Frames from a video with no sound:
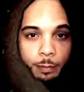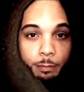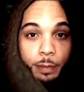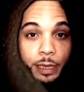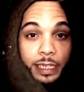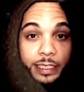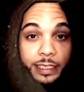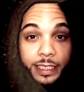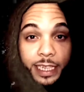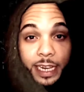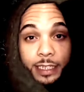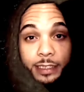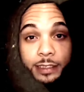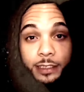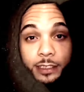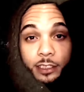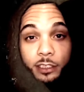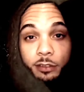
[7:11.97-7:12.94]
Many
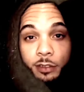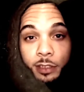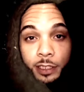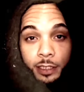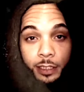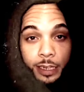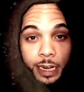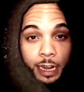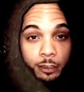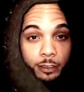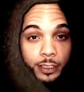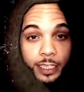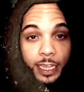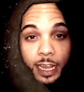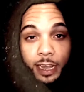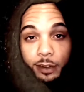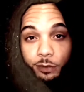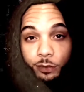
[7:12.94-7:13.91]
scientists agree that
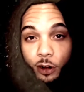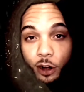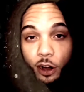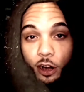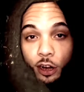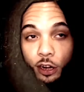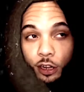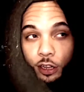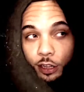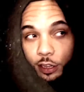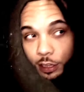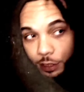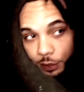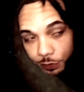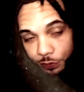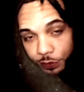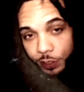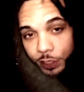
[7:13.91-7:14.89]
outside of our
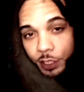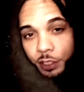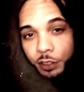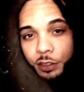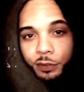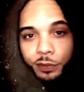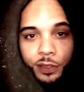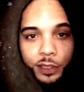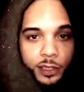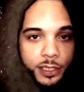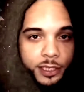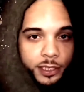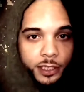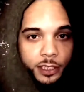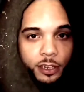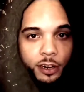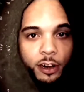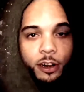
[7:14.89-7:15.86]
infinite universe,
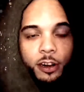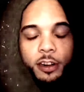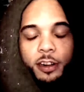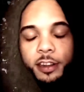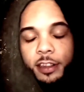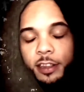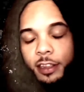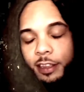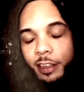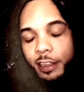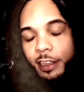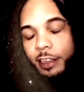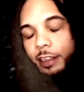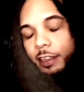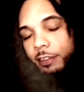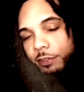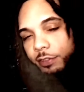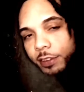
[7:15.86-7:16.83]
there are
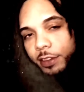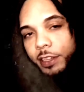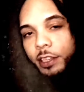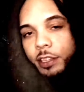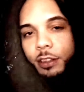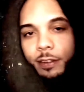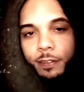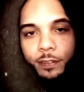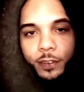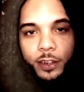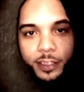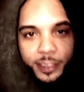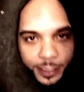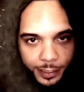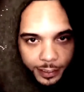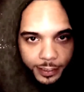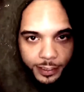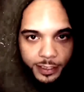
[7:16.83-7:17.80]
infinite
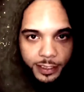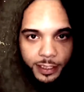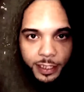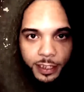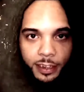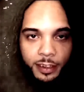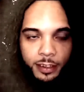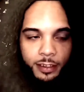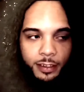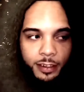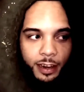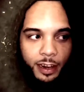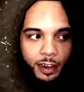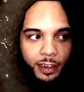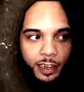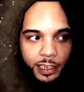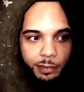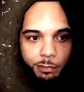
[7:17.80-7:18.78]
universes,
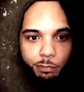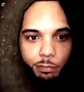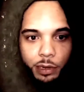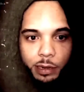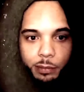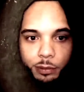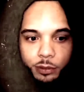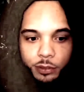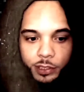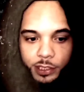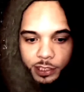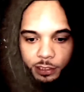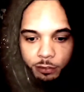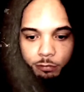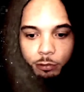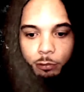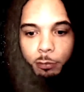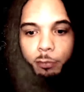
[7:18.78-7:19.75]
kind of like bubbles in
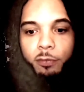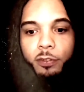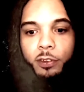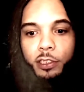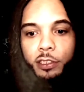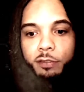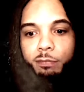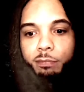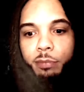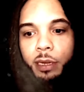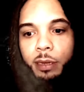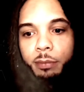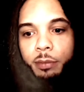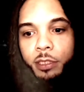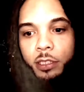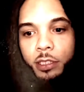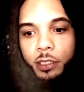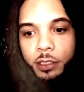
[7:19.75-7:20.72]
a room full of
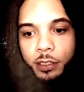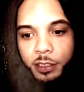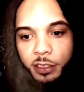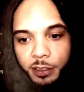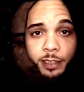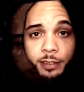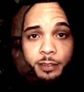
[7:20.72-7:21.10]
bubblers.